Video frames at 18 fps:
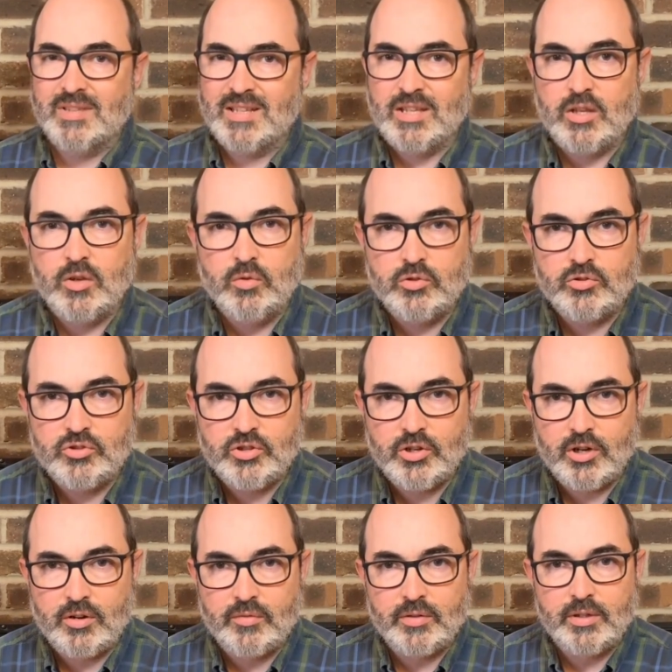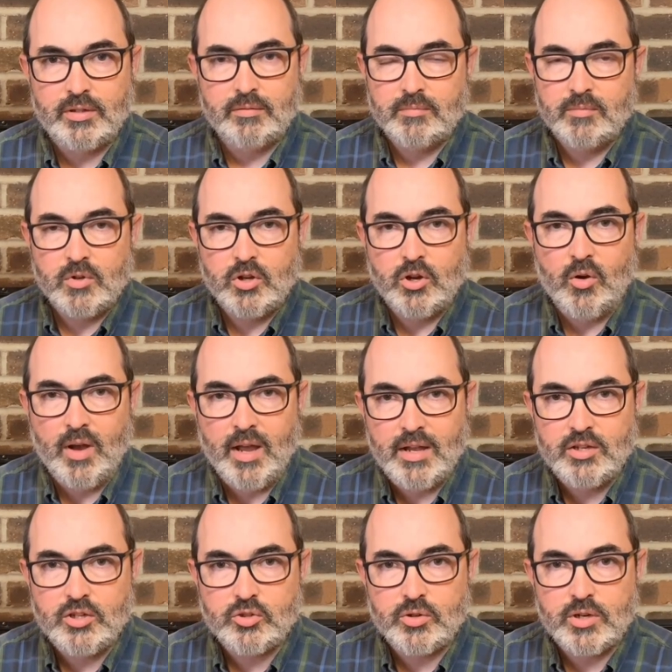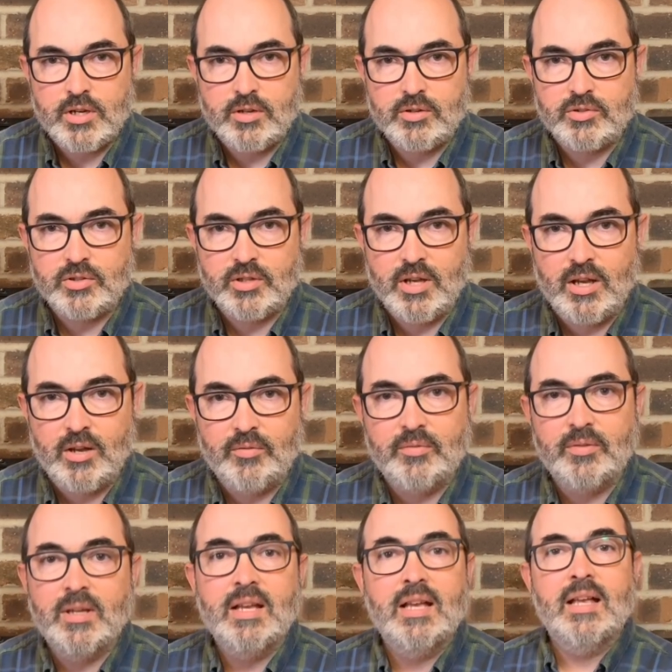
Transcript: you deserve it. Go ahead and treat yourself.